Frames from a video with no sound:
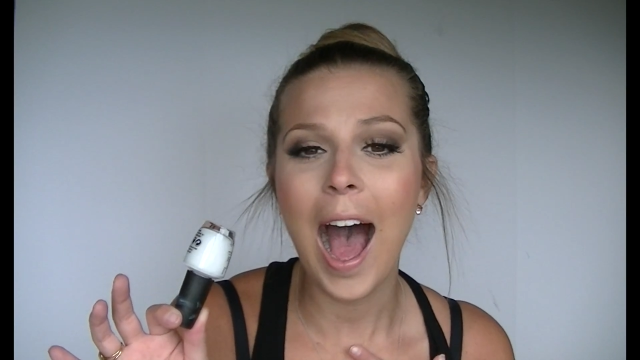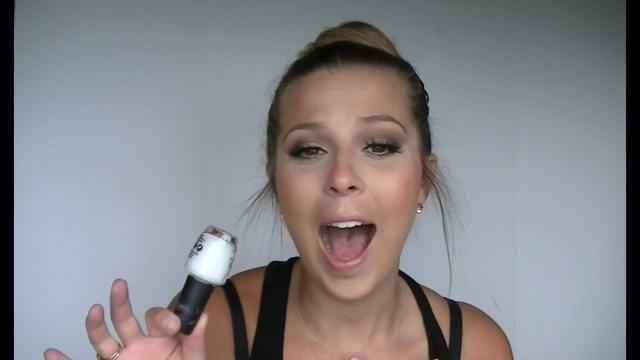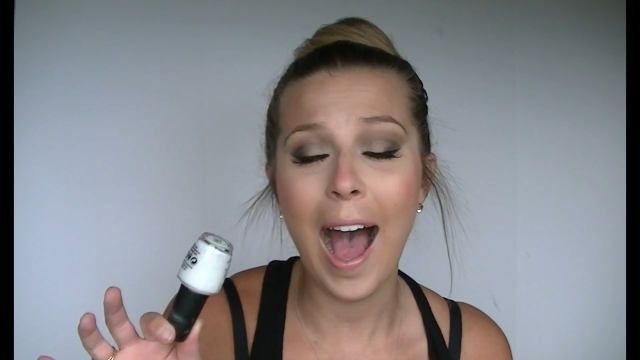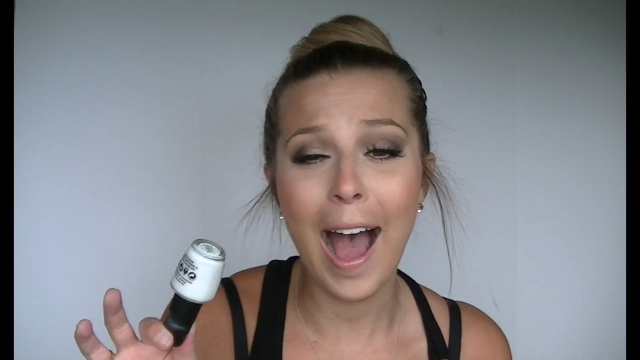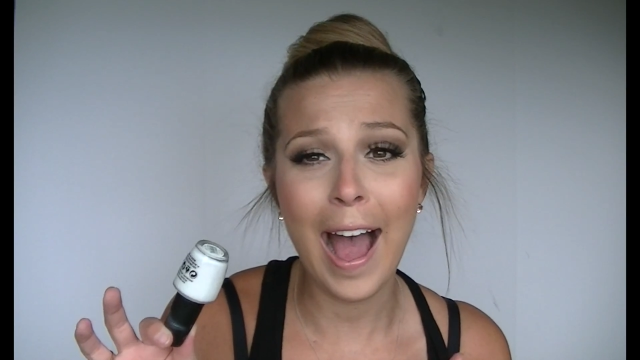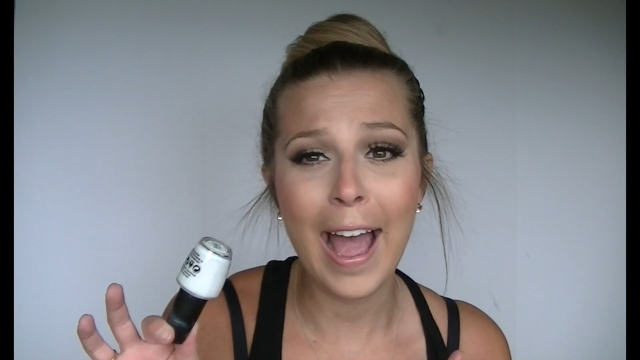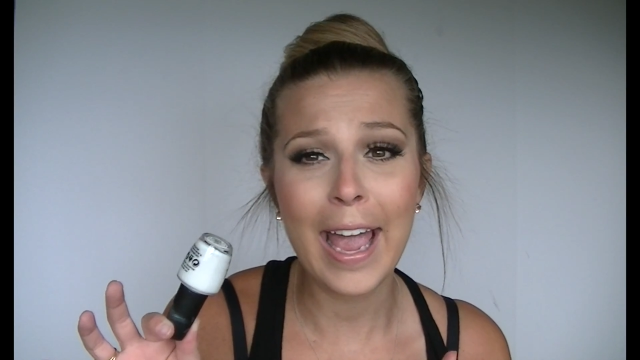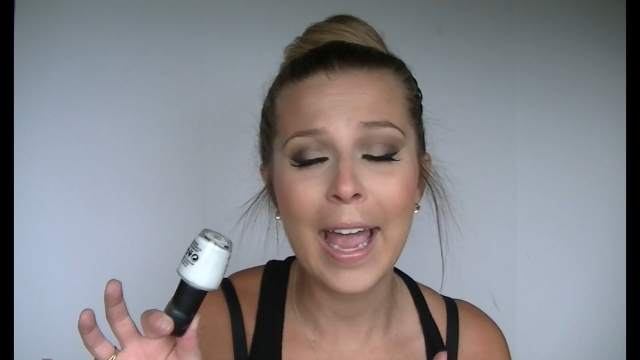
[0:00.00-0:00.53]

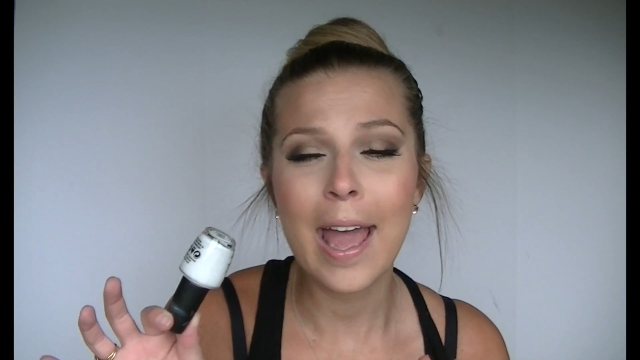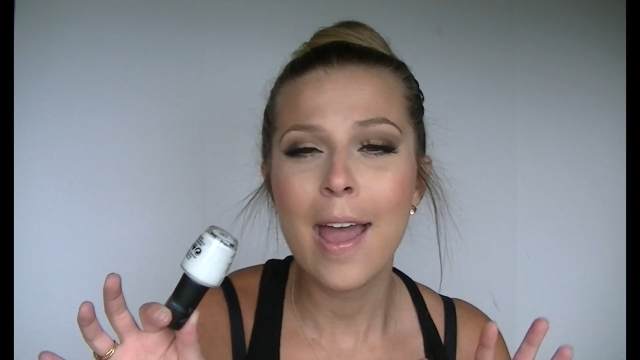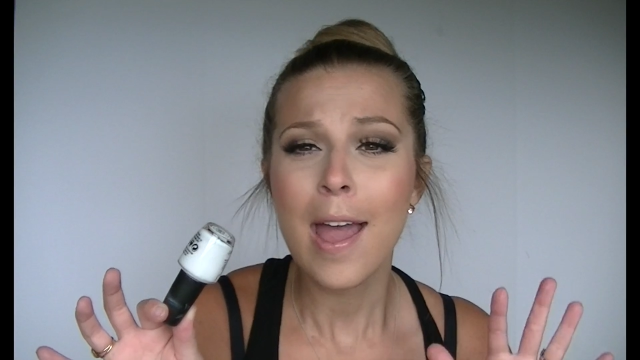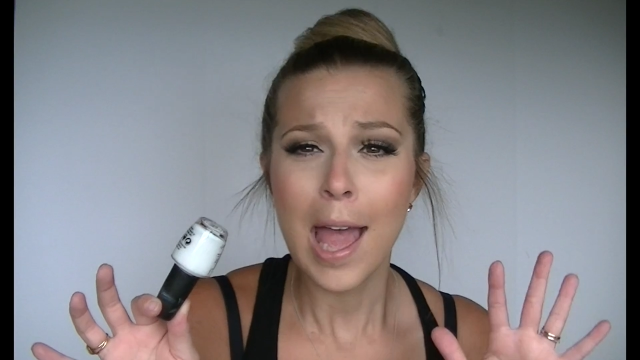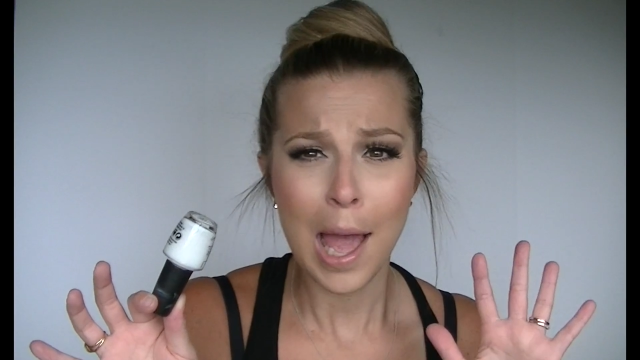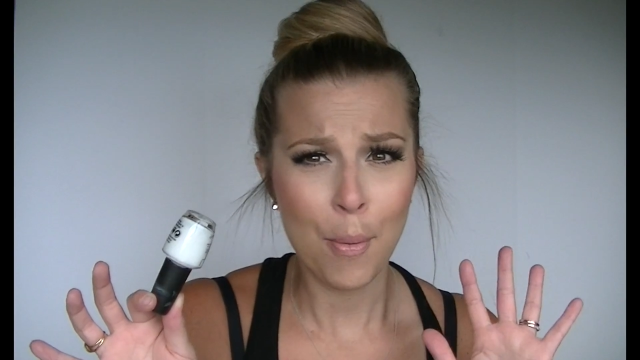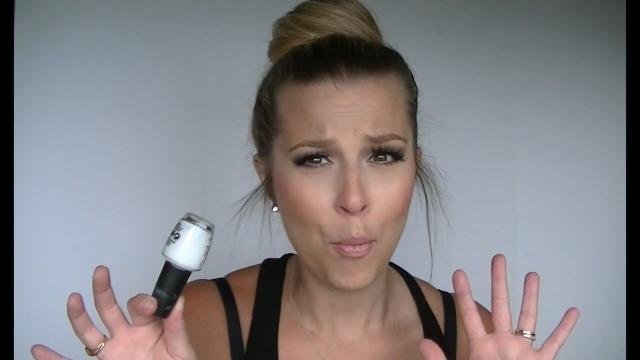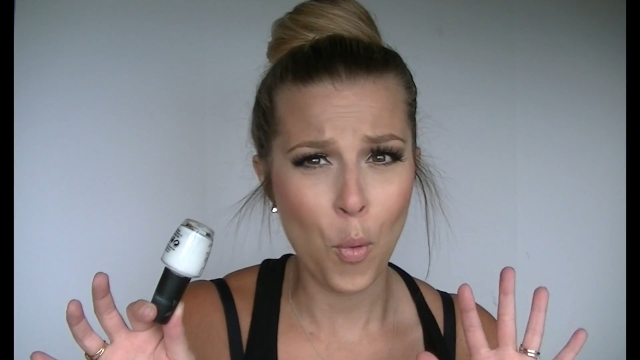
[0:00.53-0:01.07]
I
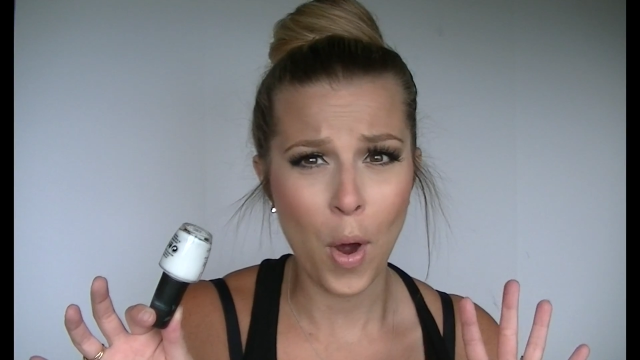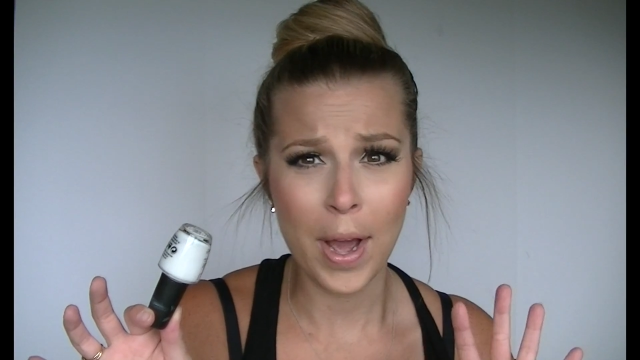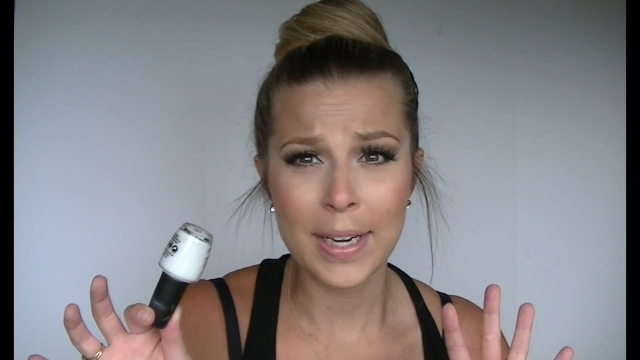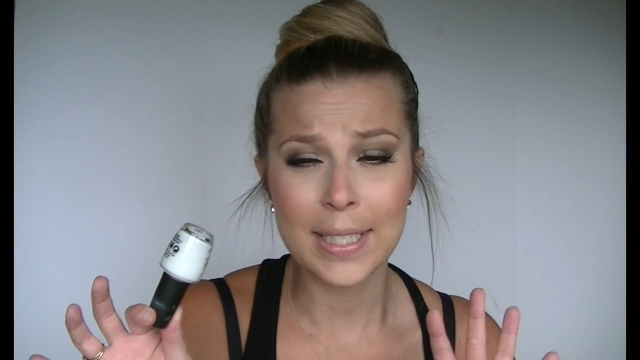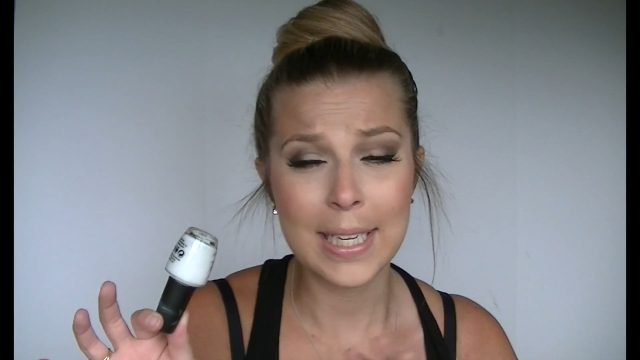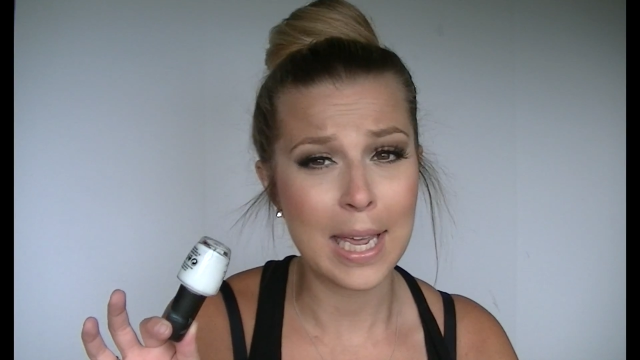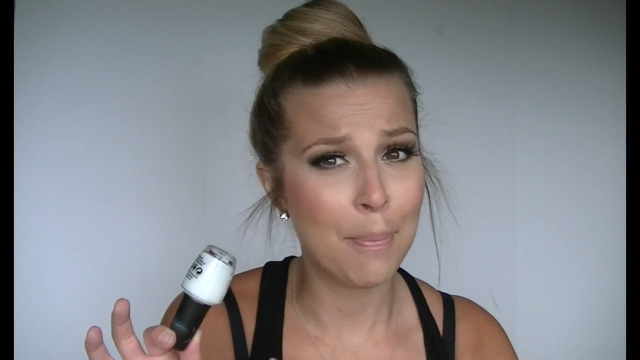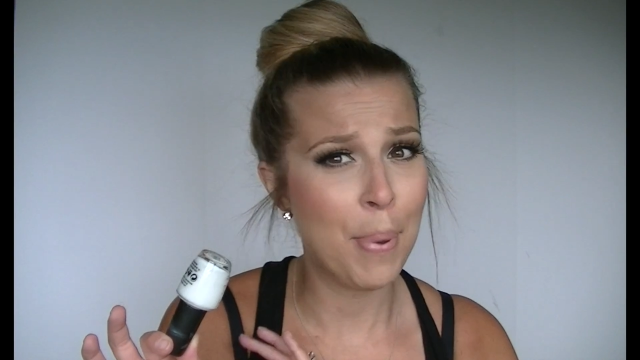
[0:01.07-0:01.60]
am
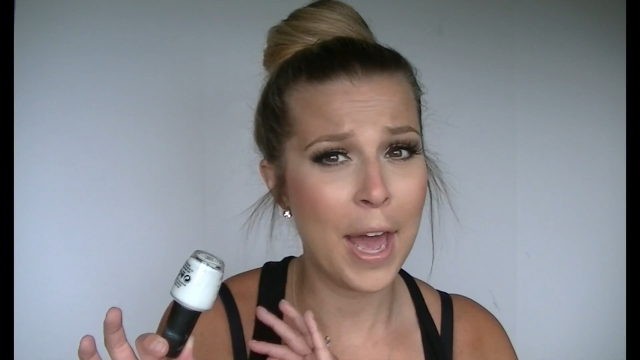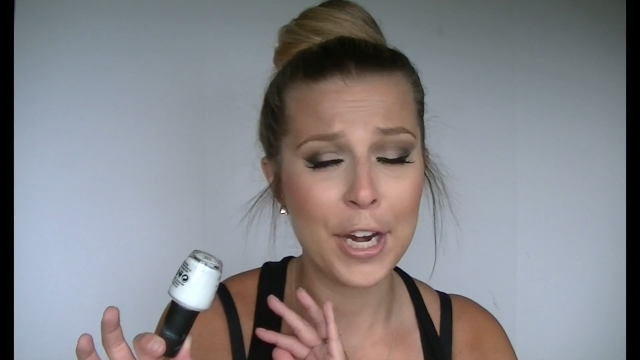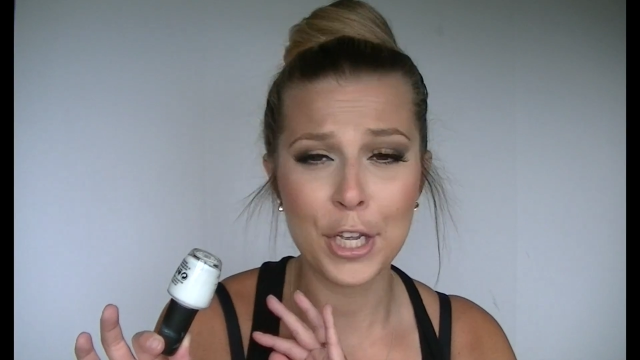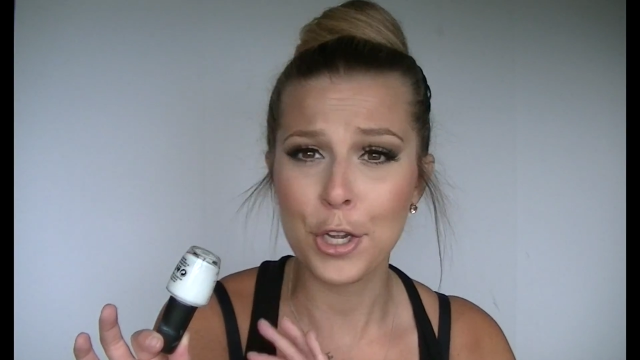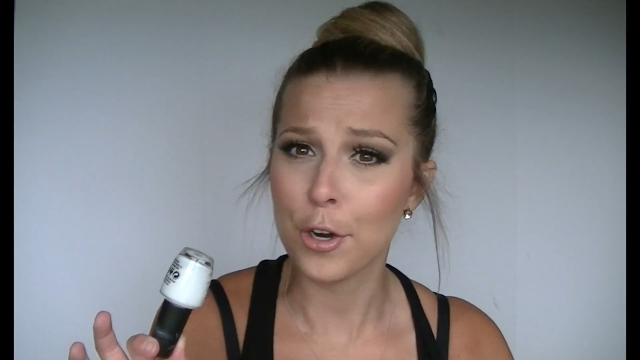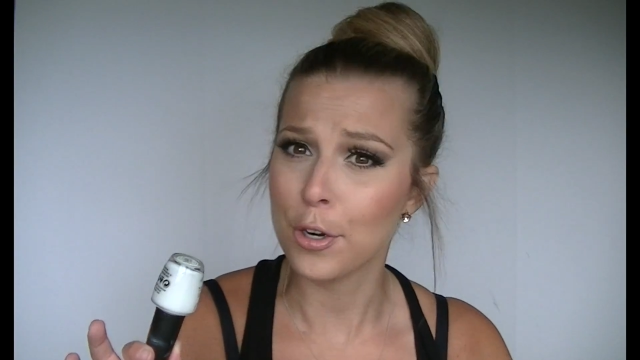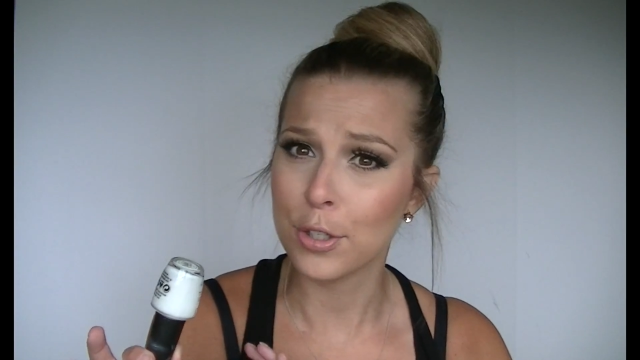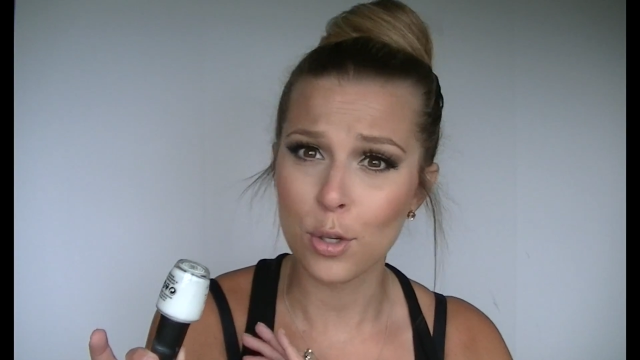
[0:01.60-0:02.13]
one to get
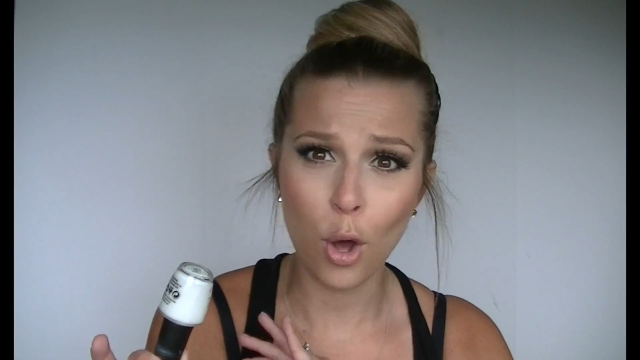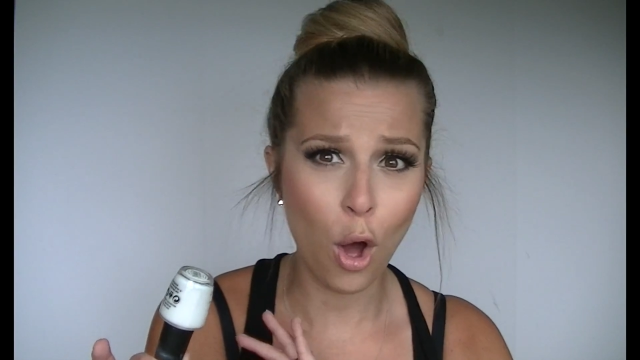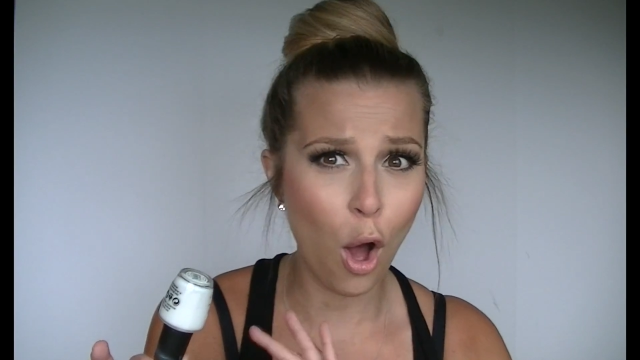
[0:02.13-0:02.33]
pedicures